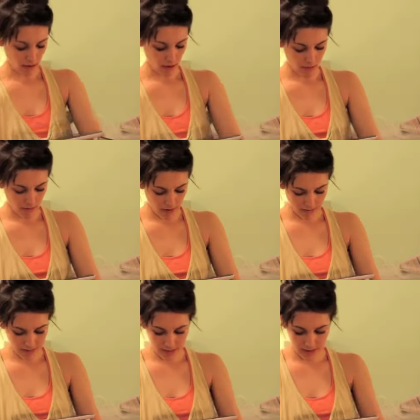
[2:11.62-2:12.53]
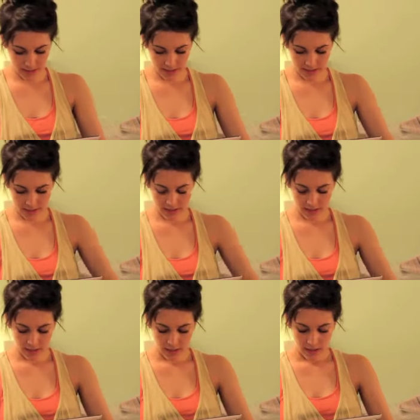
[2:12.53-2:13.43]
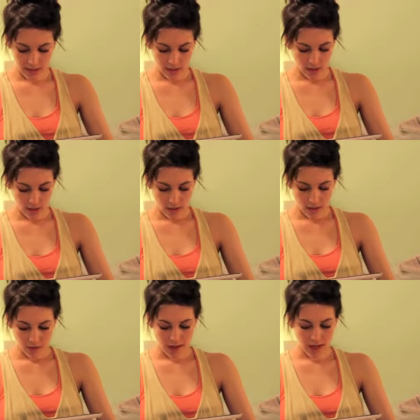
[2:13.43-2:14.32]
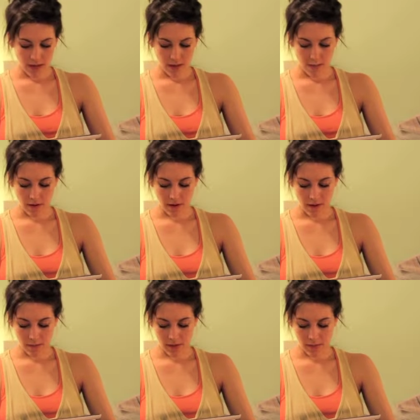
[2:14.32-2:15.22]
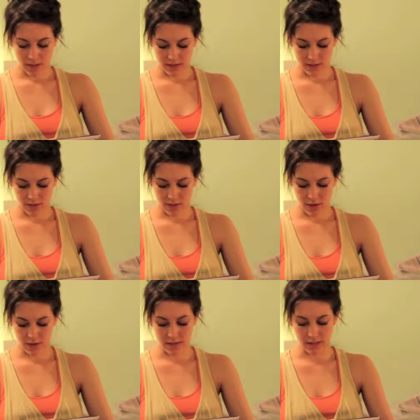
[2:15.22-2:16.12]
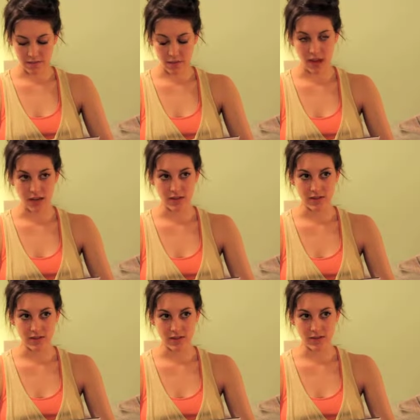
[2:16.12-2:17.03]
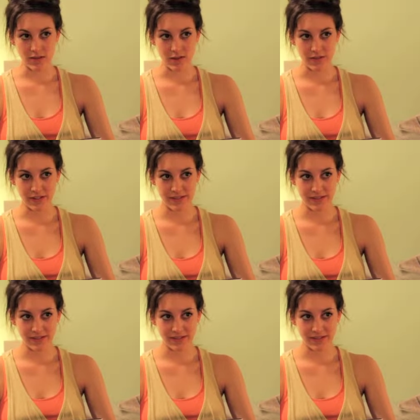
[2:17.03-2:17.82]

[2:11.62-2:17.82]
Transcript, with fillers: Oh, I was just thinking about how many pieces of toast I've made in this toaster oven.